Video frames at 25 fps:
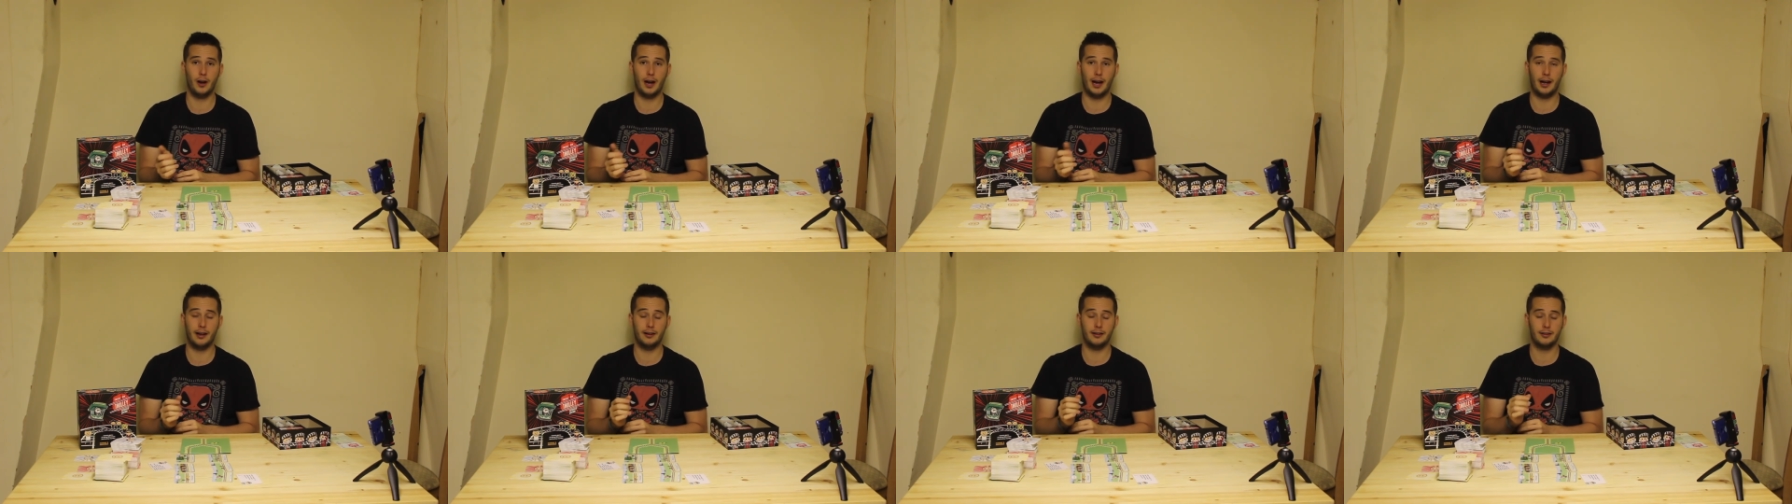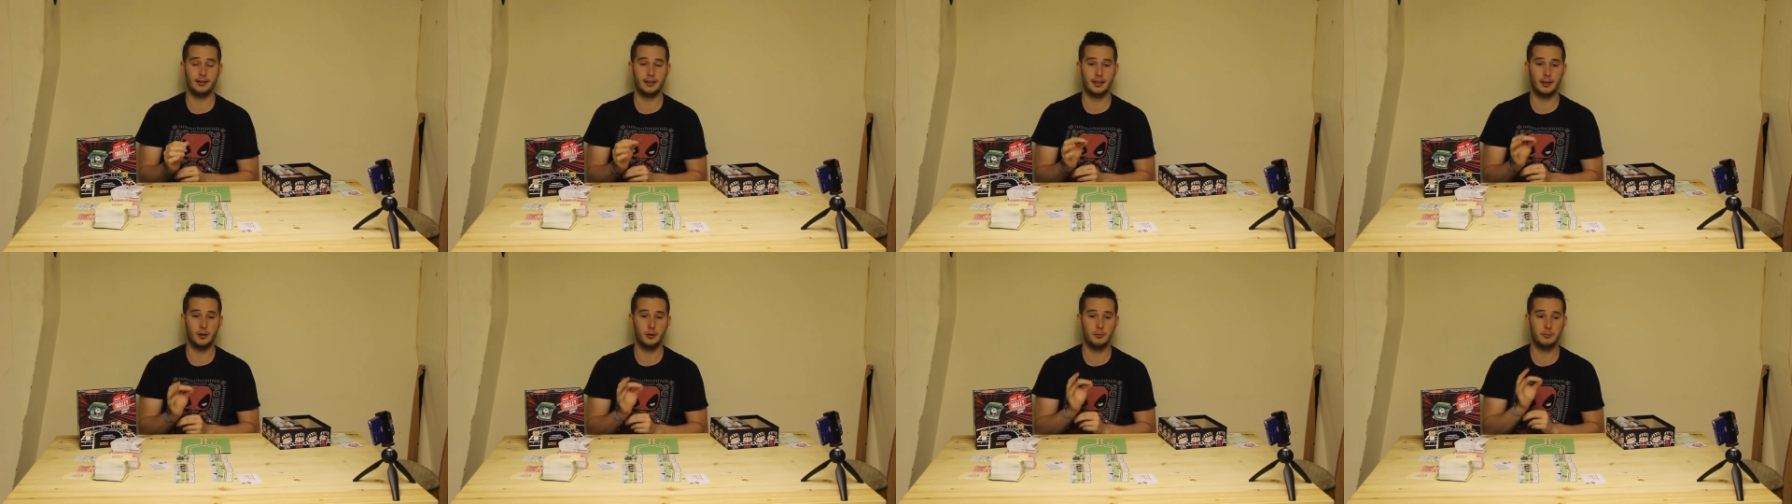and
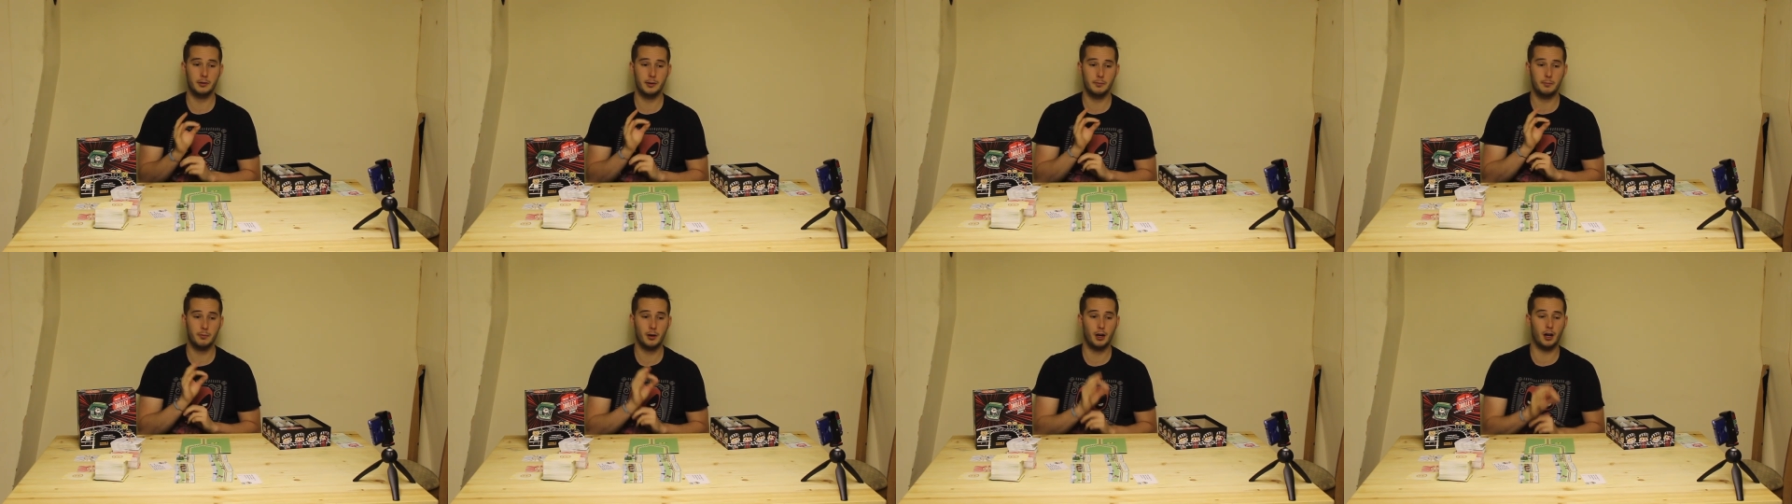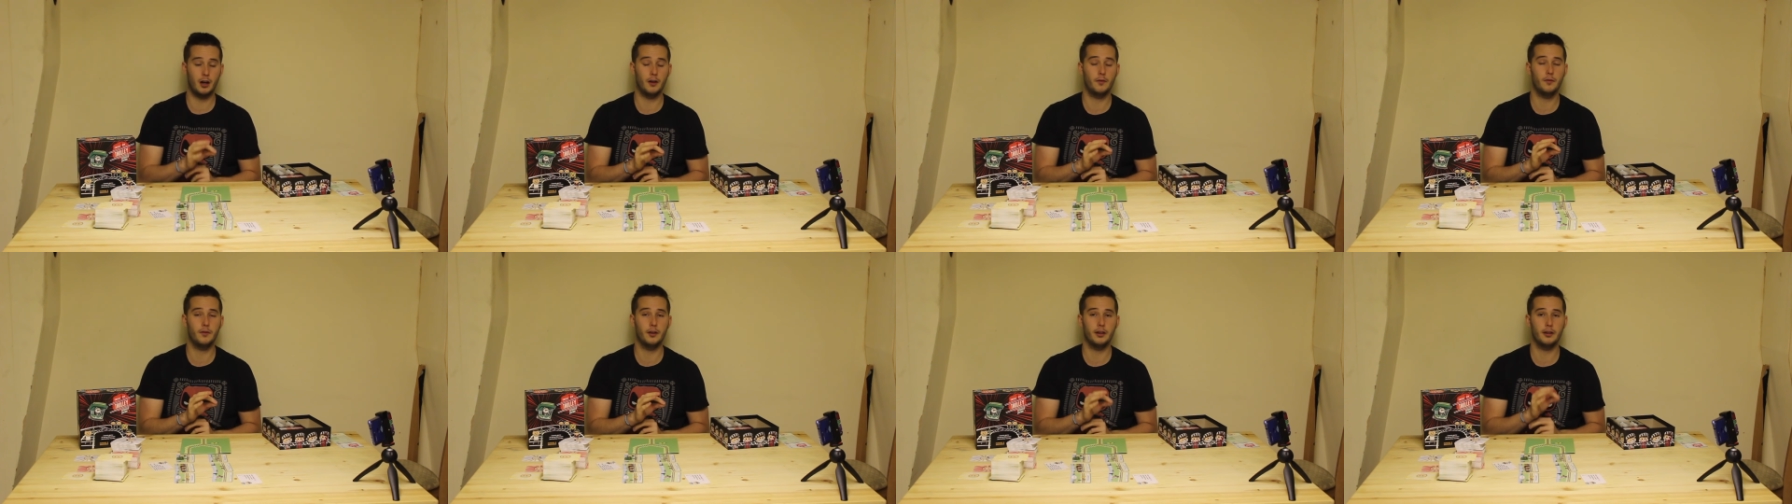it would be
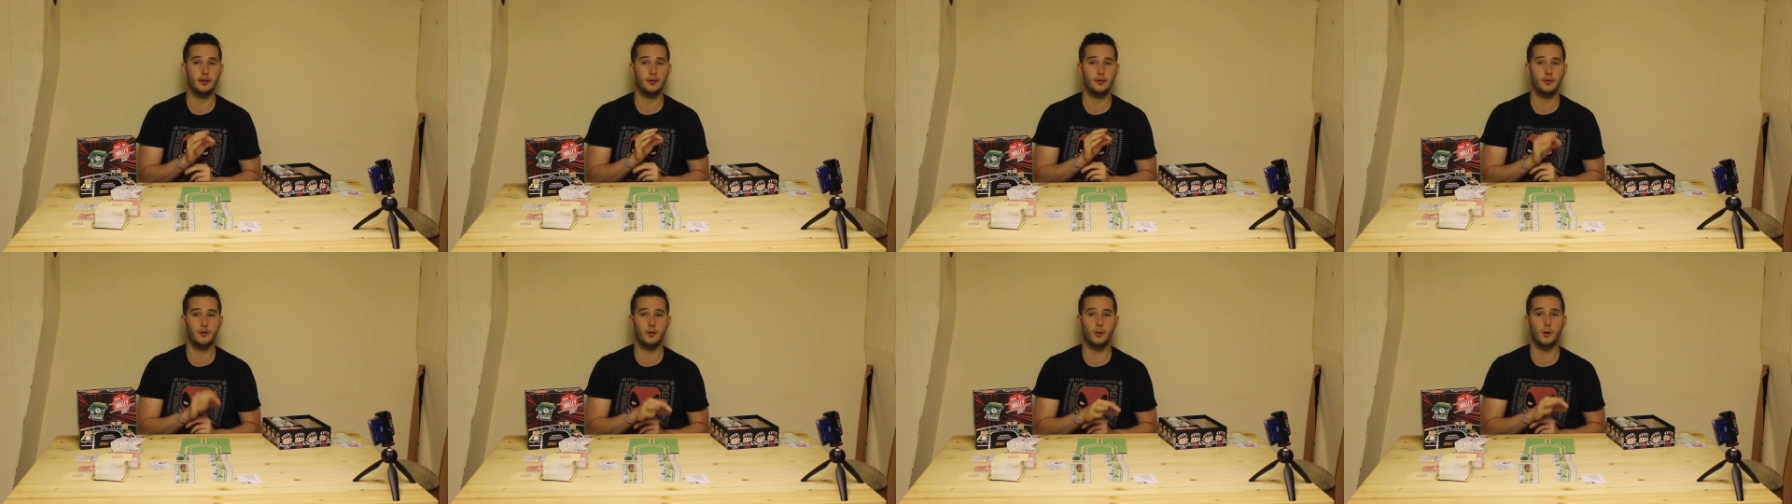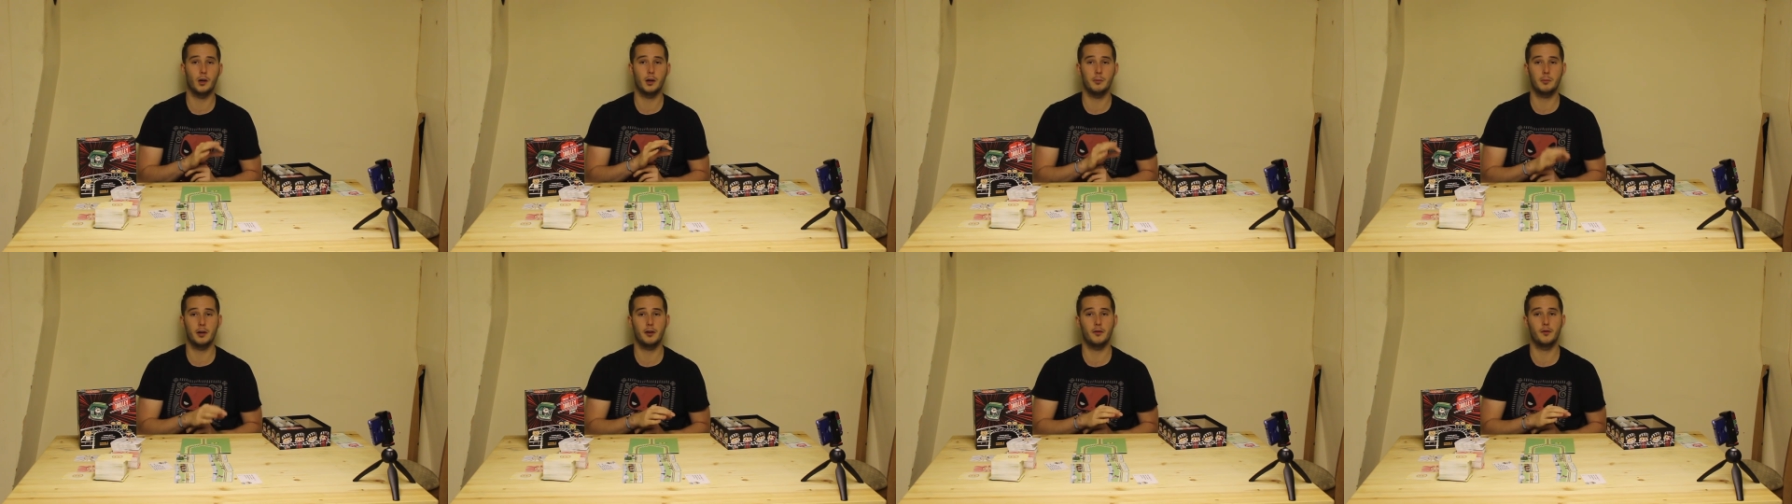perfect for
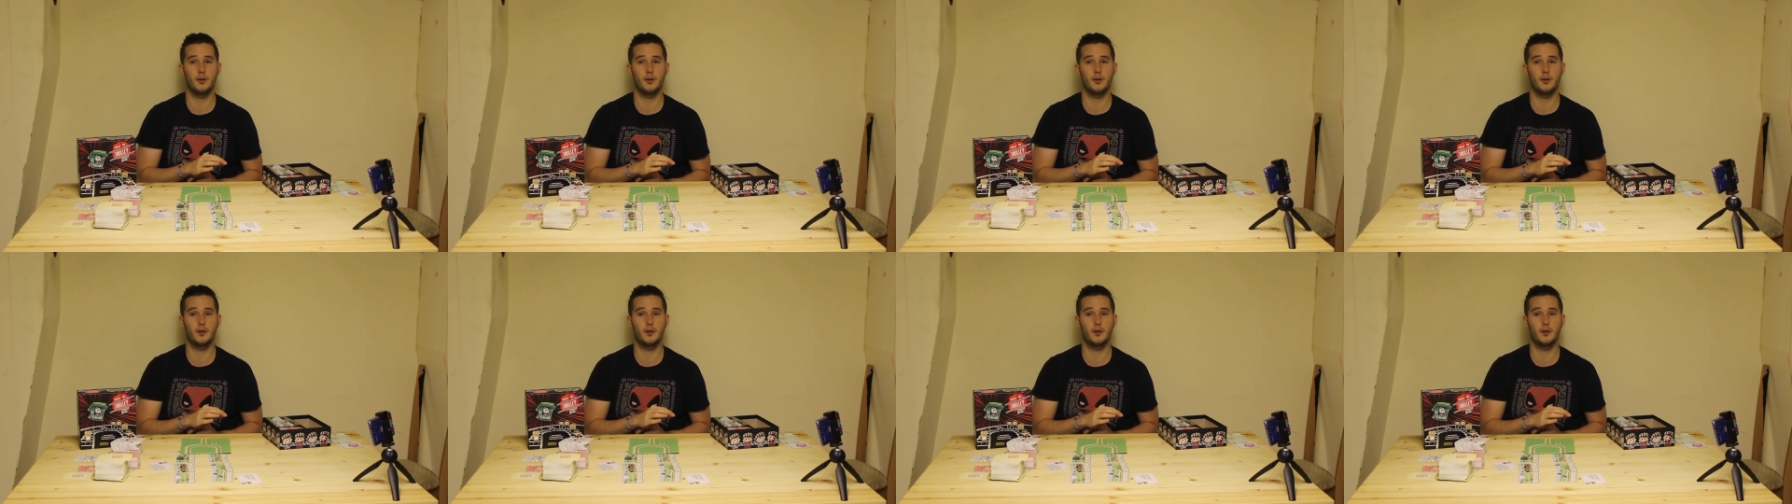one of my